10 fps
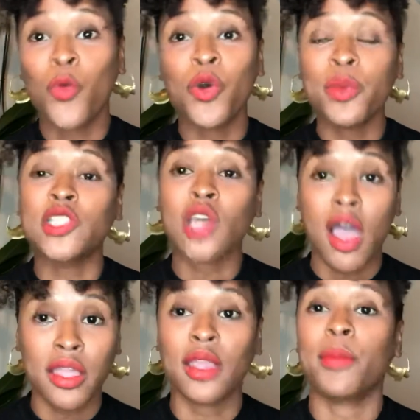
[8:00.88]
We'll be
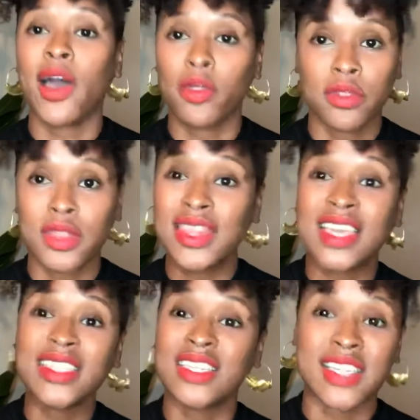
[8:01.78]
talking about
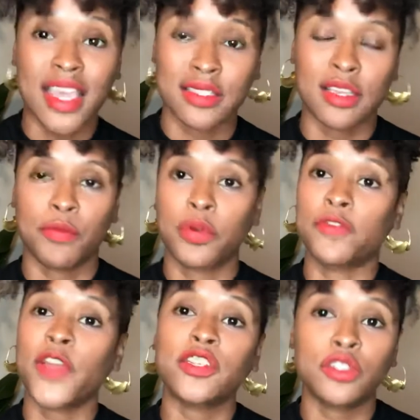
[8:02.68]
this exact stuff:
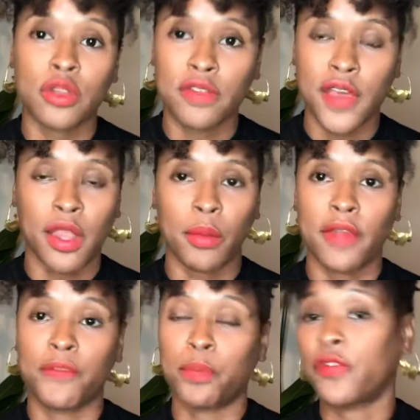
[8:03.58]
professional
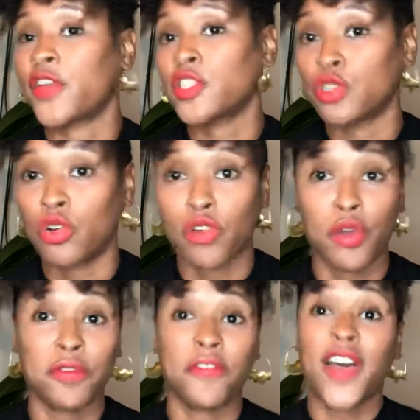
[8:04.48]
development, professional
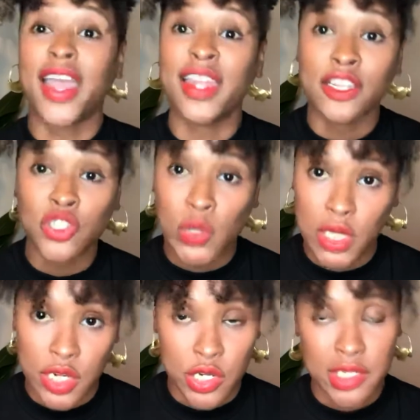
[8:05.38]
growth, financial
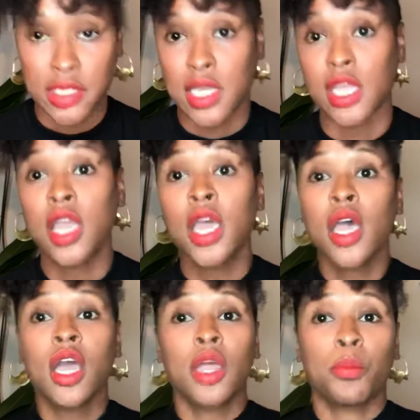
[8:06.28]
literacy,
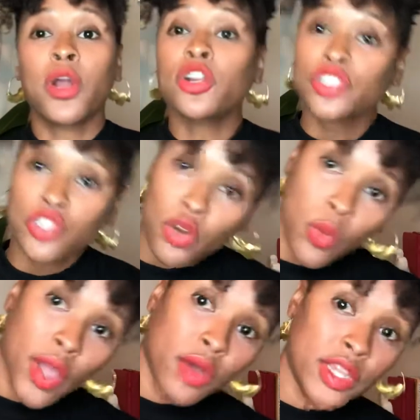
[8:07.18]
personal
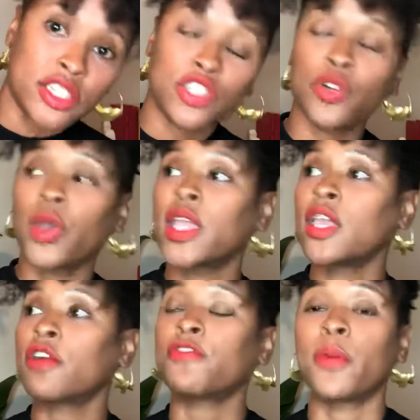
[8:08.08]
wellness. You'll
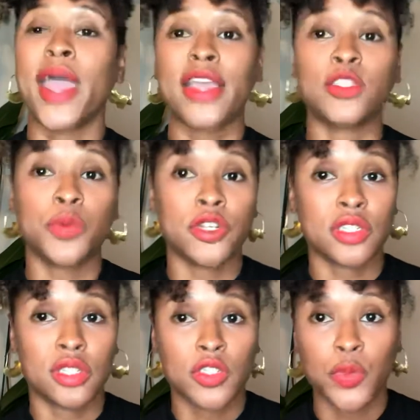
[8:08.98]
hear from
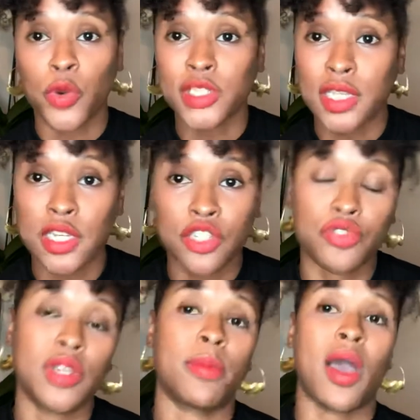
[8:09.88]
experts in the sports
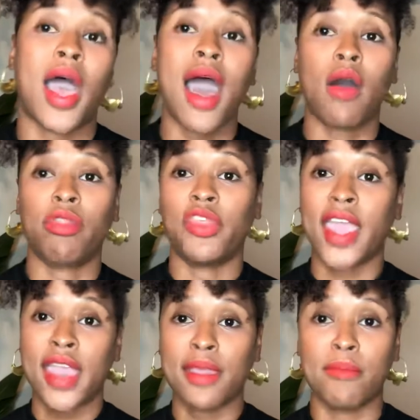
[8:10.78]
industry about how
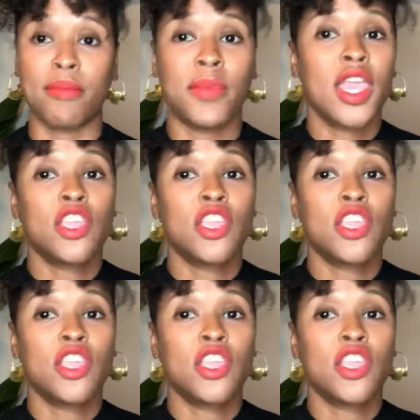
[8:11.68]
they,